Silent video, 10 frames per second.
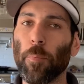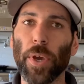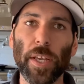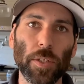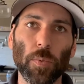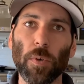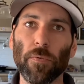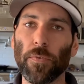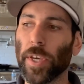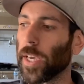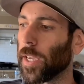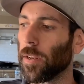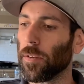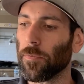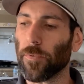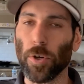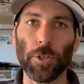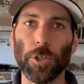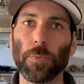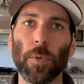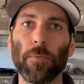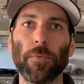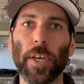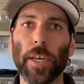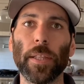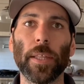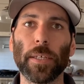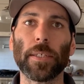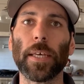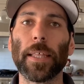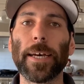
paints won't fade, varnishes won't fade, things like